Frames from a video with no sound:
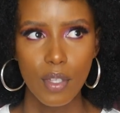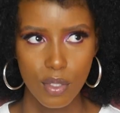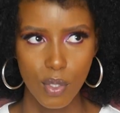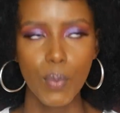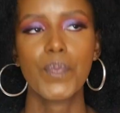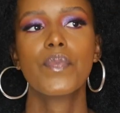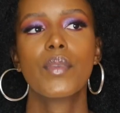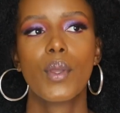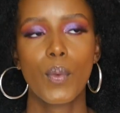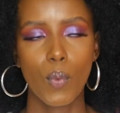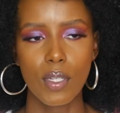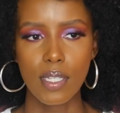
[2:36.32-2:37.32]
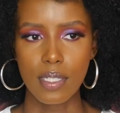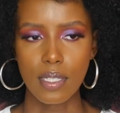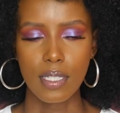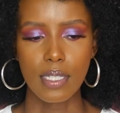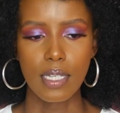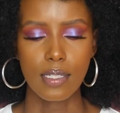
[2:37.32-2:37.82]
So what's a
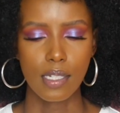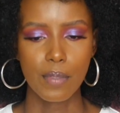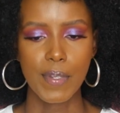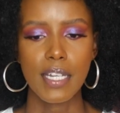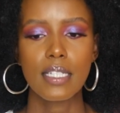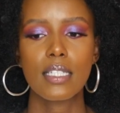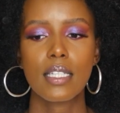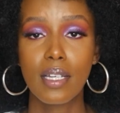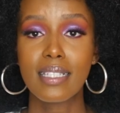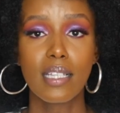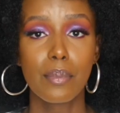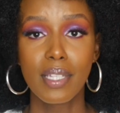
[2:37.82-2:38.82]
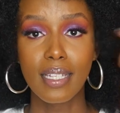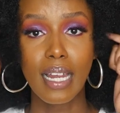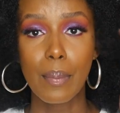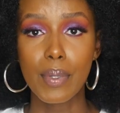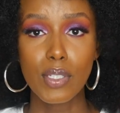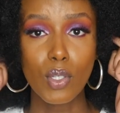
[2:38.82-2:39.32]
synthesized experience? It's something that
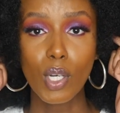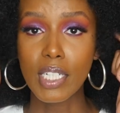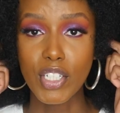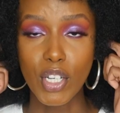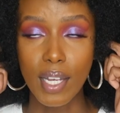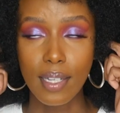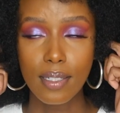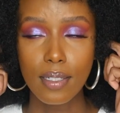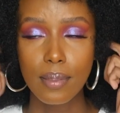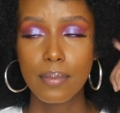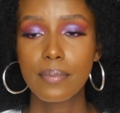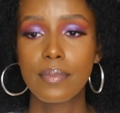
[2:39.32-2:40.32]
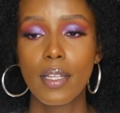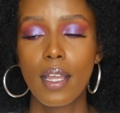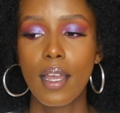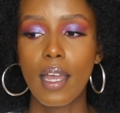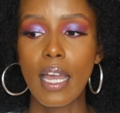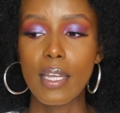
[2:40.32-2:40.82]
happens all in your head.
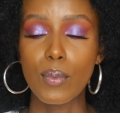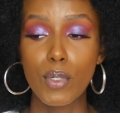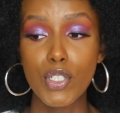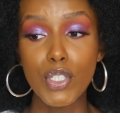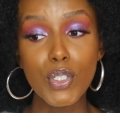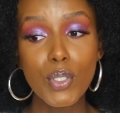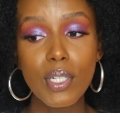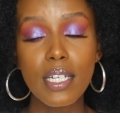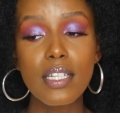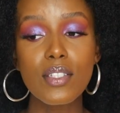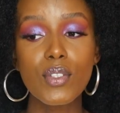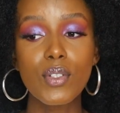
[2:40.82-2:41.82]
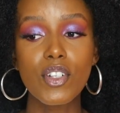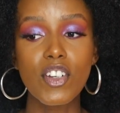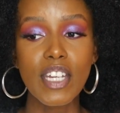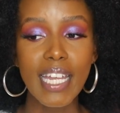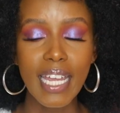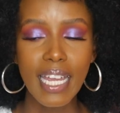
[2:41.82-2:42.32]
And what you do is you
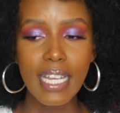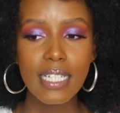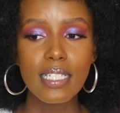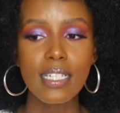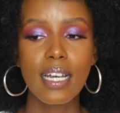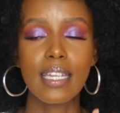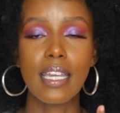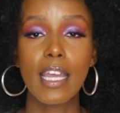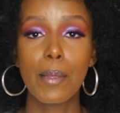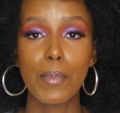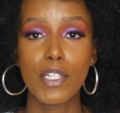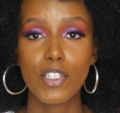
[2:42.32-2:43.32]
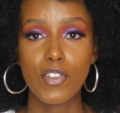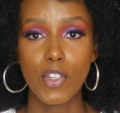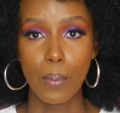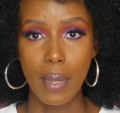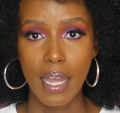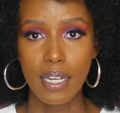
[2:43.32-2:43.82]
create an image in
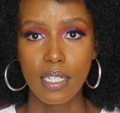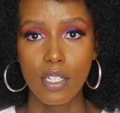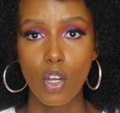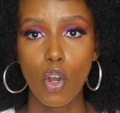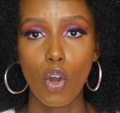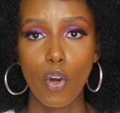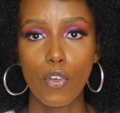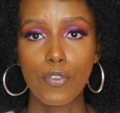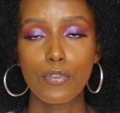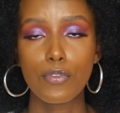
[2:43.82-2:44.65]
your mind of...